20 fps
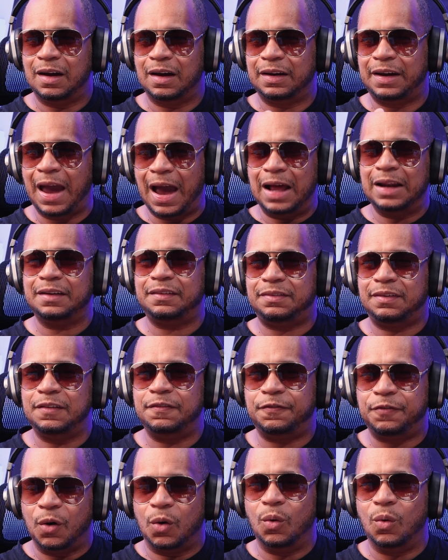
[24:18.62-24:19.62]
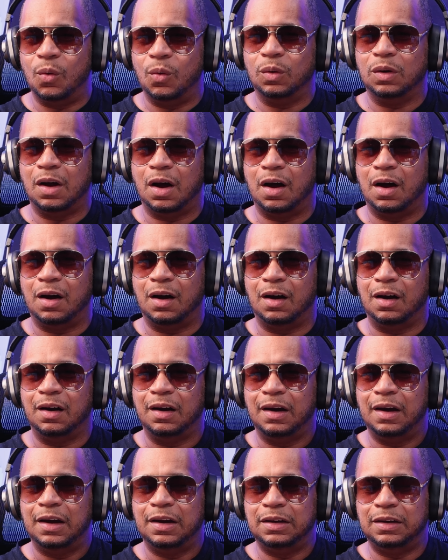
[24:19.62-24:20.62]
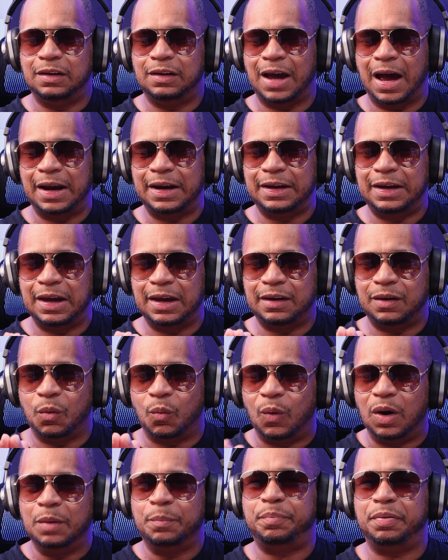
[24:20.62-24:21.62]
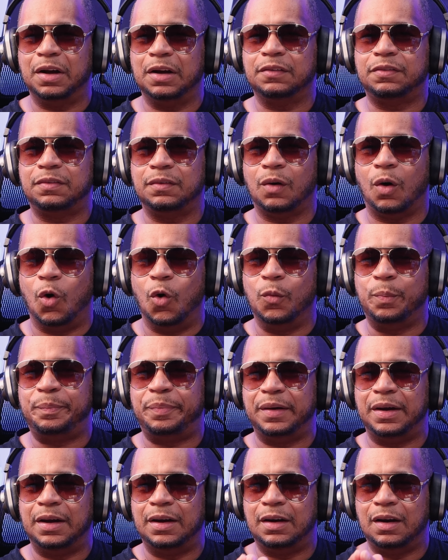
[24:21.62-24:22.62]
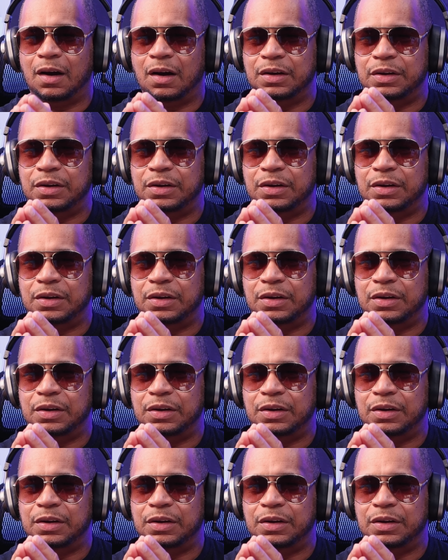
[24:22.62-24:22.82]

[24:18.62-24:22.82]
a Galaxy Fold, or uh, you got to get the OnePlus Open,